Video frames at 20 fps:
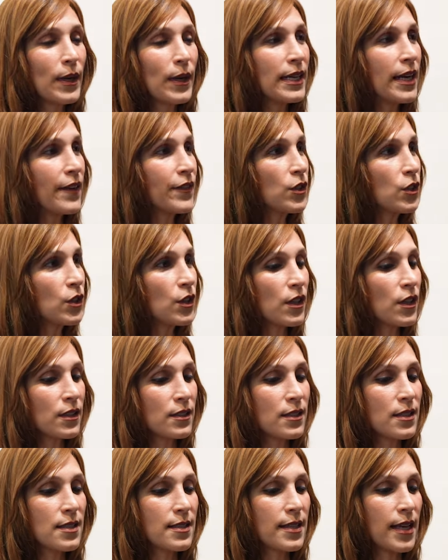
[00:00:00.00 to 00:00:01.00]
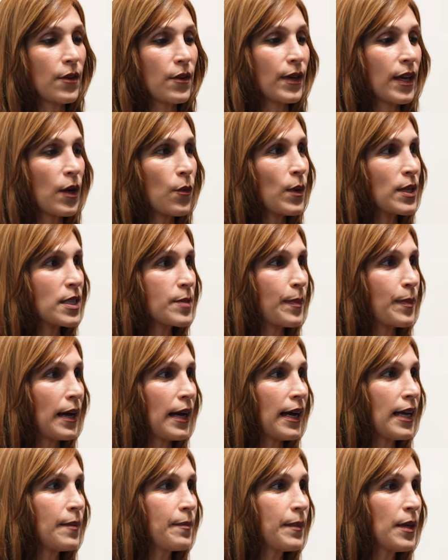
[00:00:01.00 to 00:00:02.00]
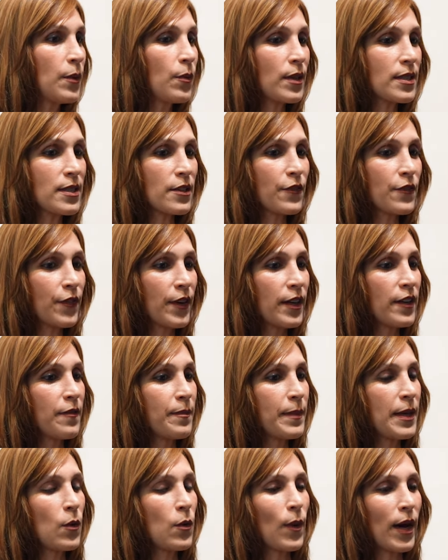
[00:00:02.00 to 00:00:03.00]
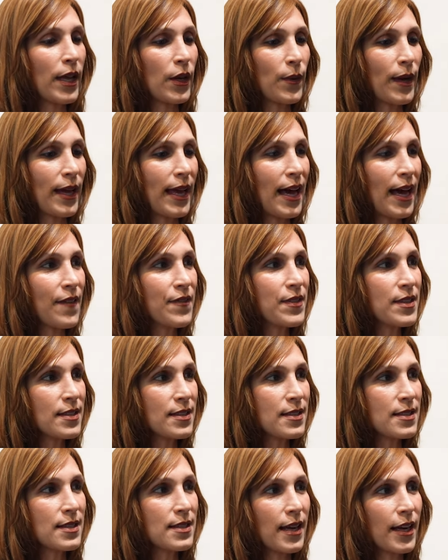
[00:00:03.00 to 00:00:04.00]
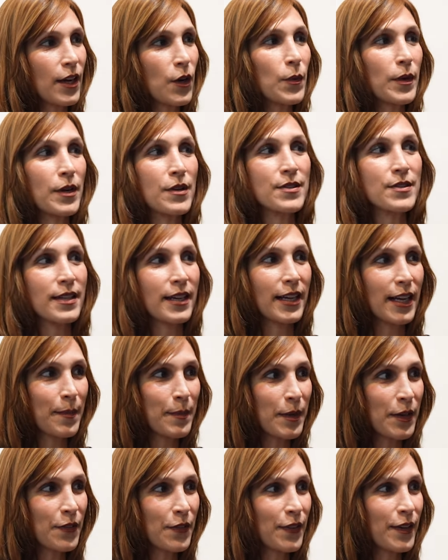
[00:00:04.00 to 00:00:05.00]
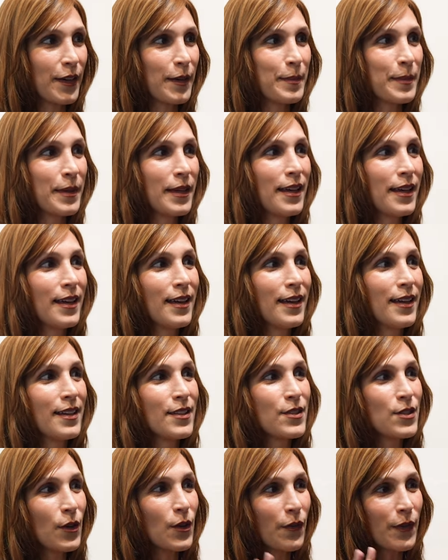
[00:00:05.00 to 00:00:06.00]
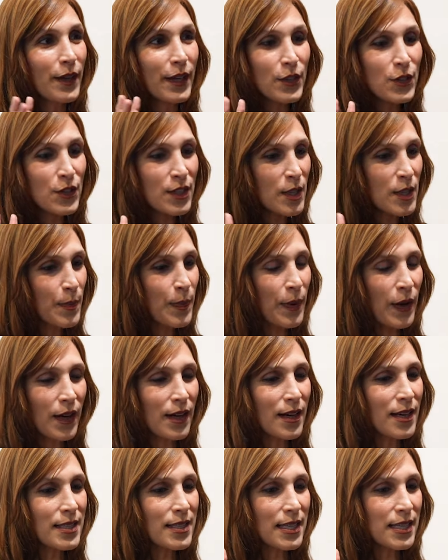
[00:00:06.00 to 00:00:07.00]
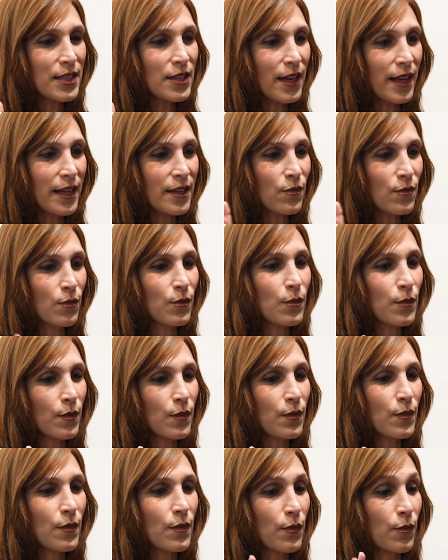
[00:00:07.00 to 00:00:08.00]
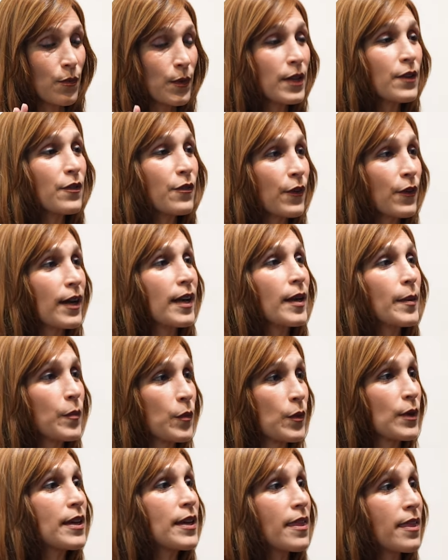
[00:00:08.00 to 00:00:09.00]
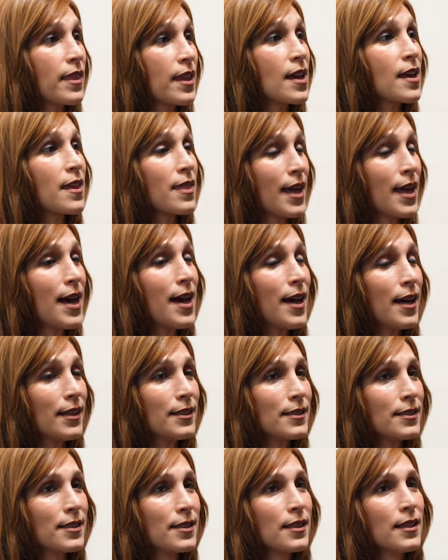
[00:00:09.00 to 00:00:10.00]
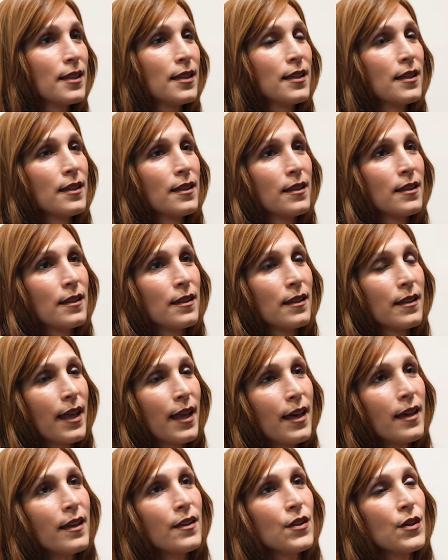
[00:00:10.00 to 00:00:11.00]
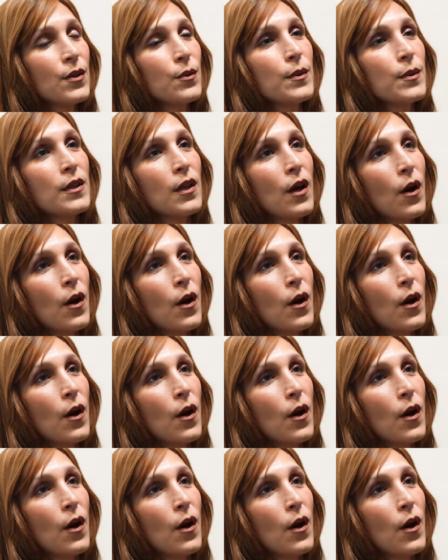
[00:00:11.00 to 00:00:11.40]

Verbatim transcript: We never look to say, okay, what's behind me? What's in front of me? Why do I have this desire? Where is it coming from? So if we could just pause and, and reframe, rethink that, then you will